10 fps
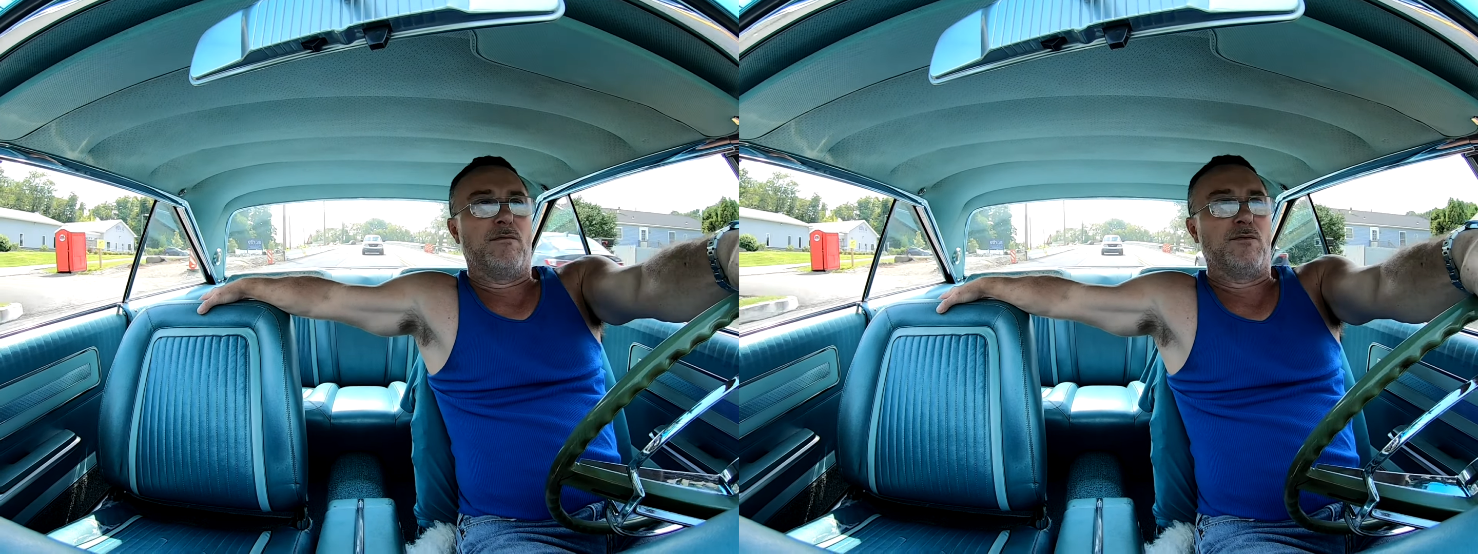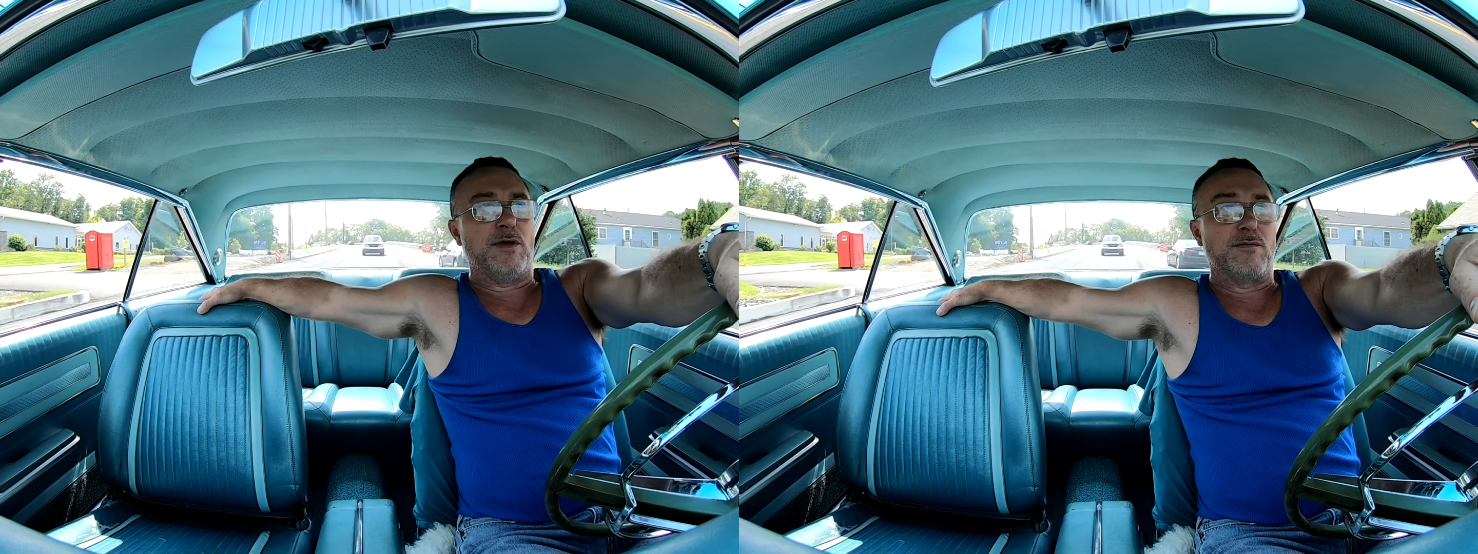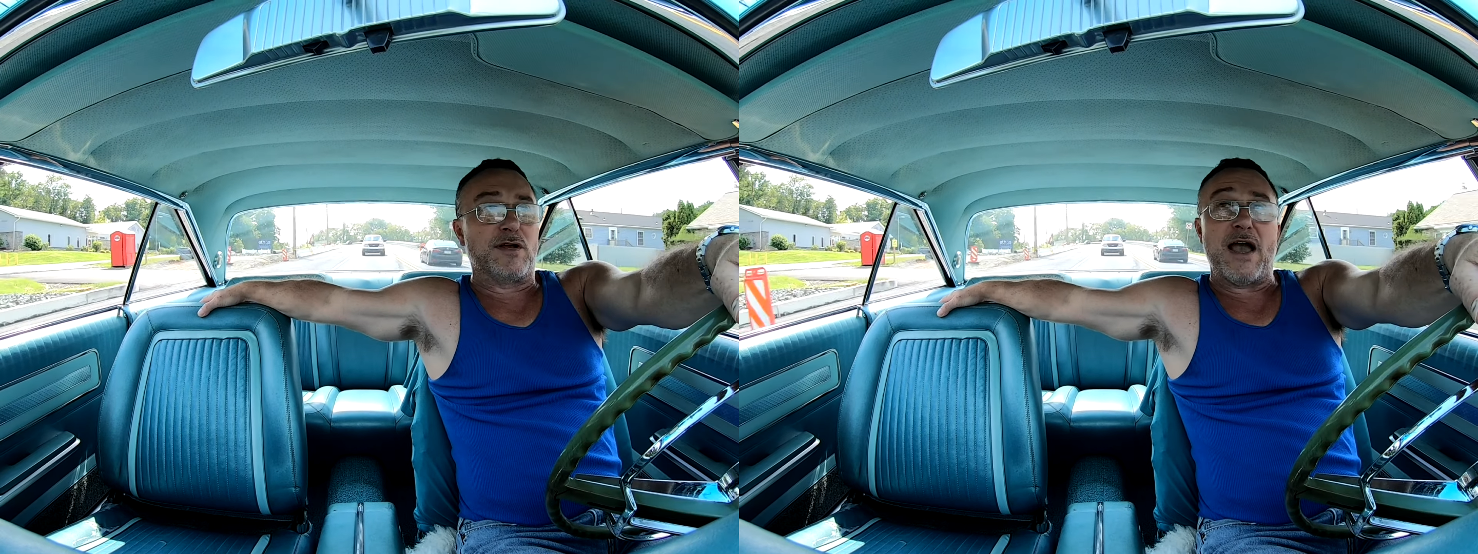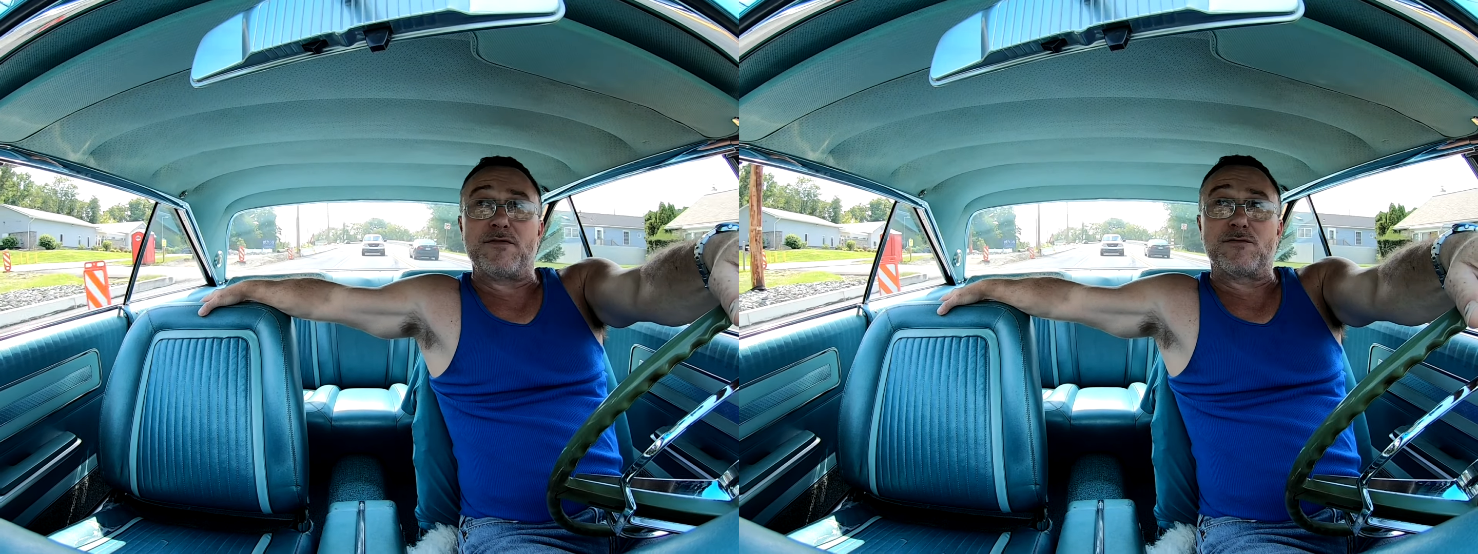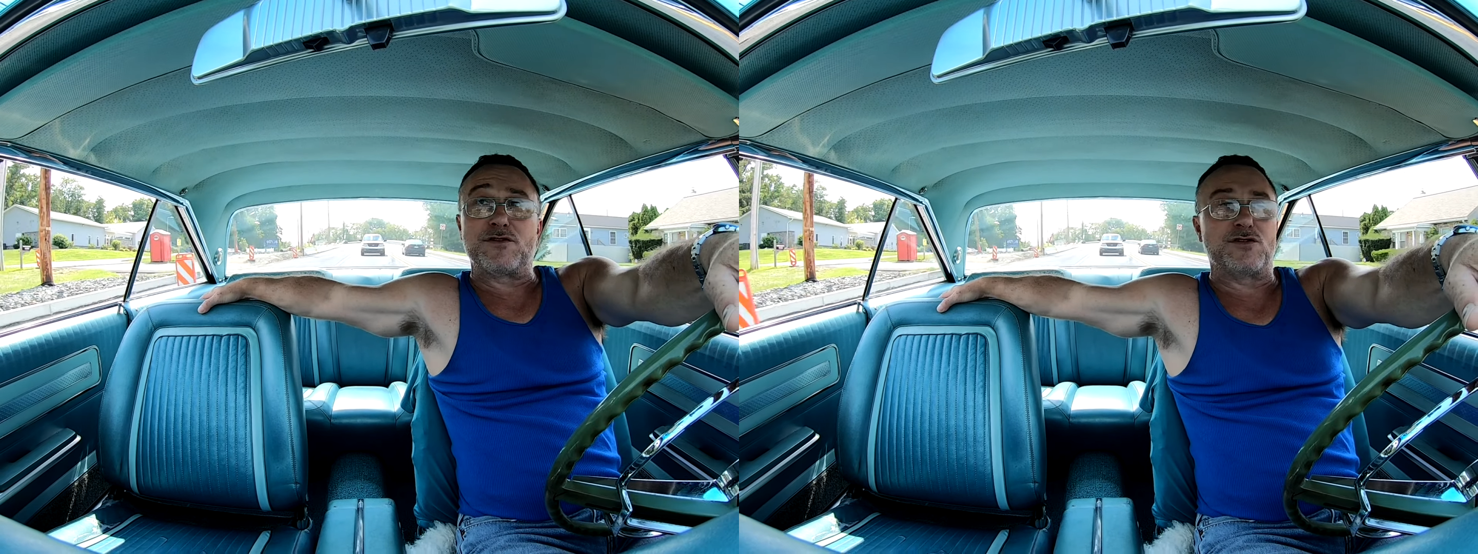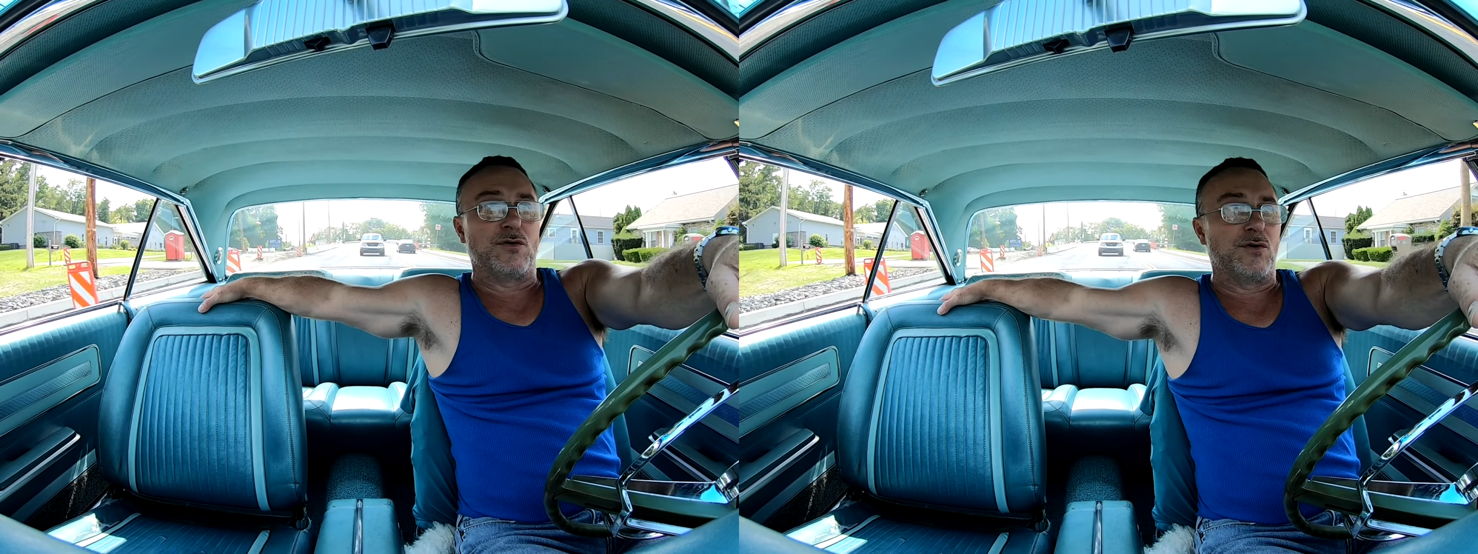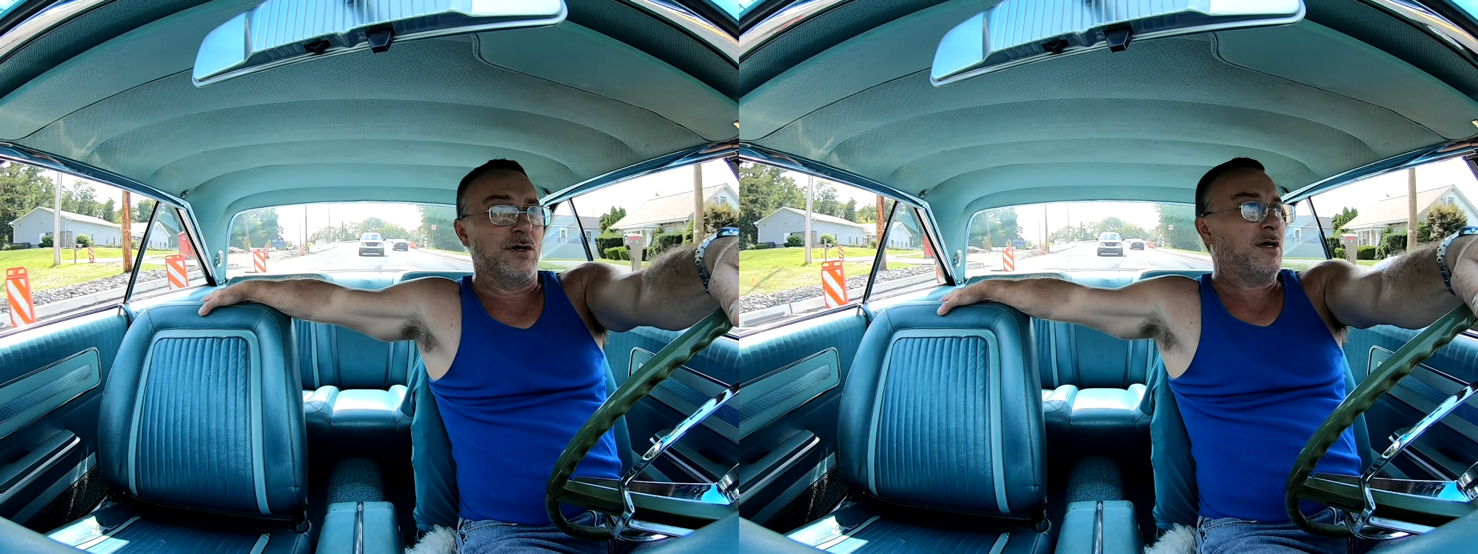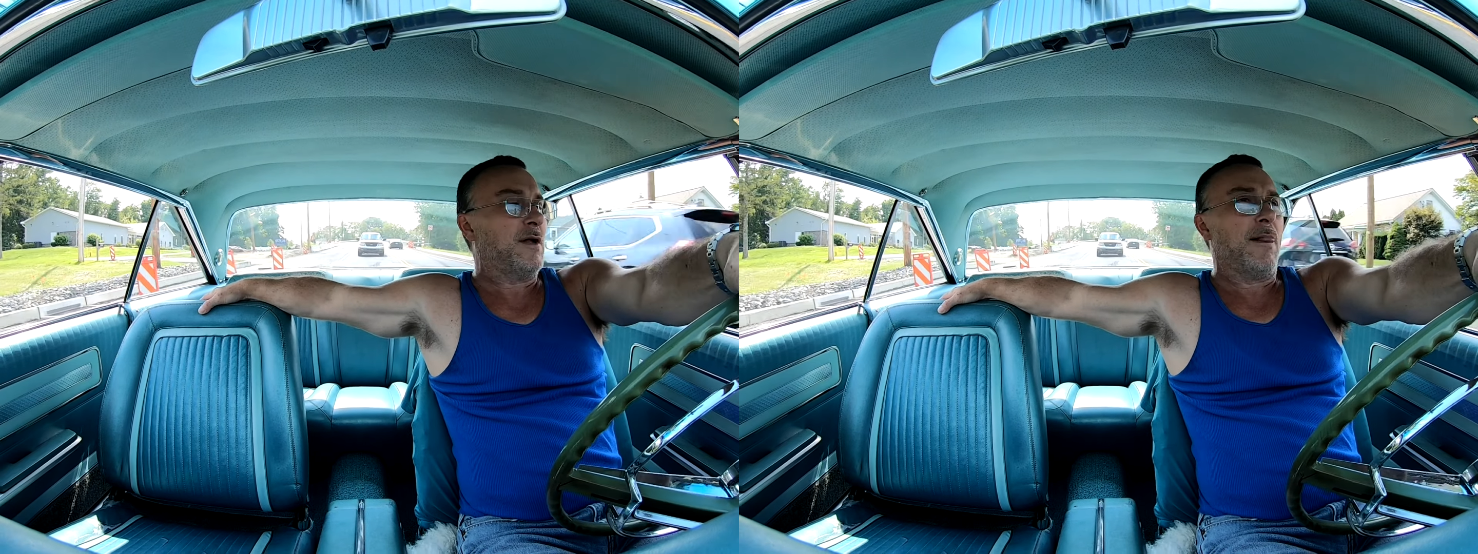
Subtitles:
Would we have it restored?